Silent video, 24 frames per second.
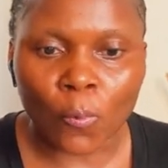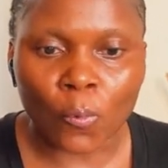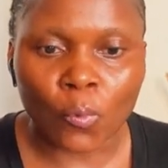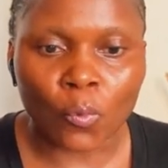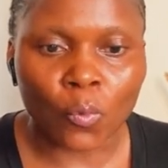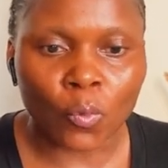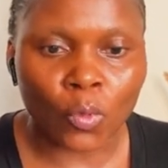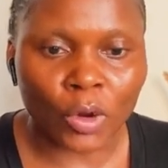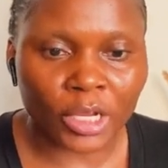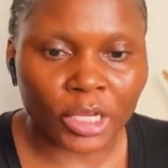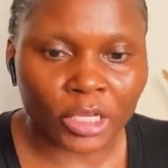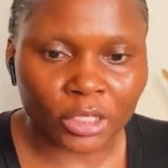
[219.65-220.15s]

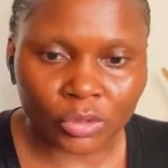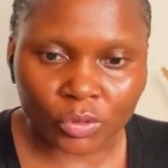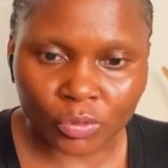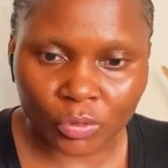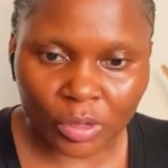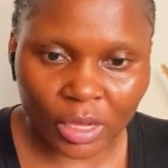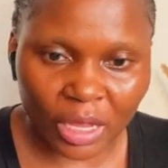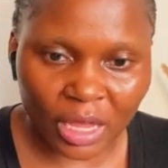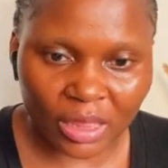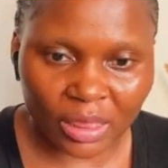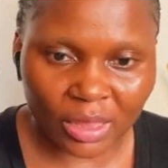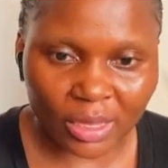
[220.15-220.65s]
working
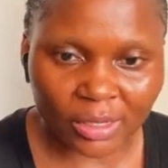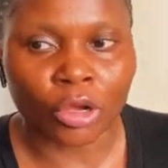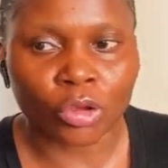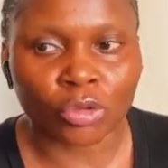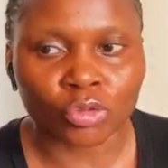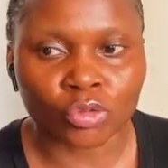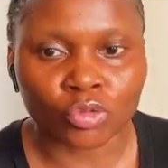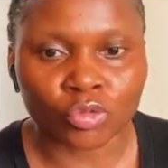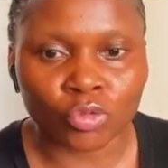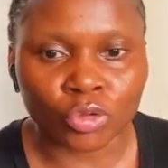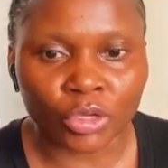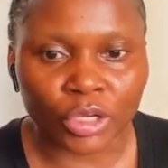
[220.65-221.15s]
together
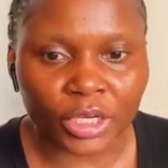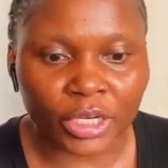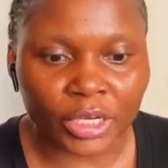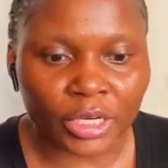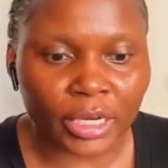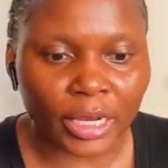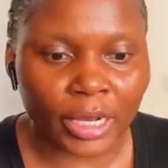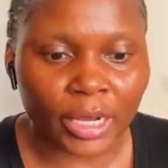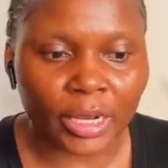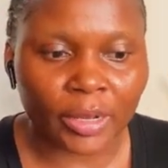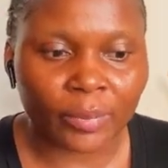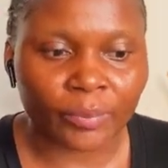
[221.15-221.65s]
to
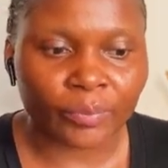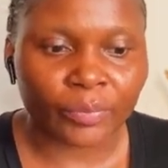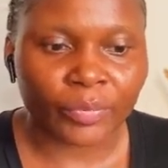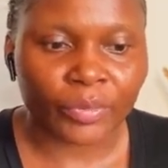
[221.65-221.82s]
either